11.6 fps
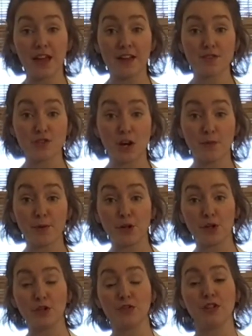knife sharpener.
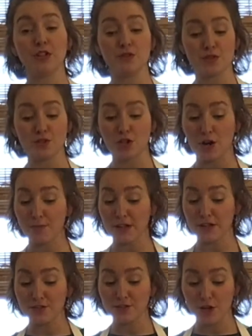You can use a
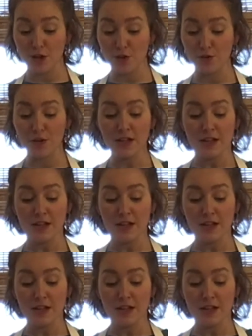sharpening stone.